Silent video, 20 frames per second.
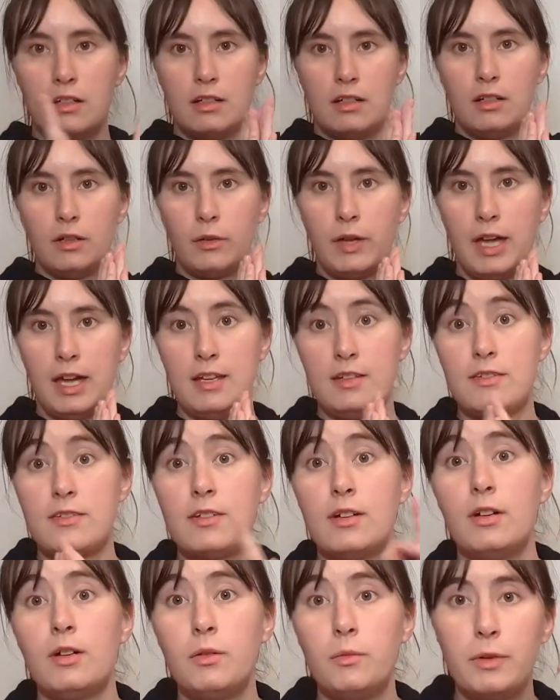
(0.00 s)
Okay,
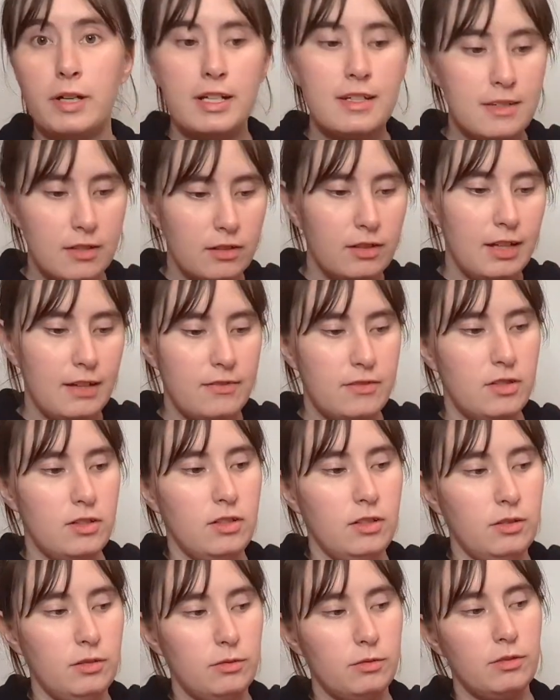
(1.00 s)
so what is there left to
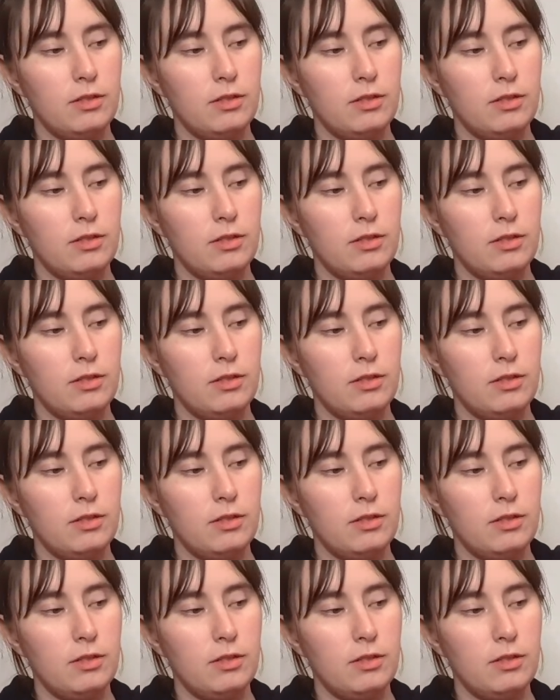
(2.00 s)
do?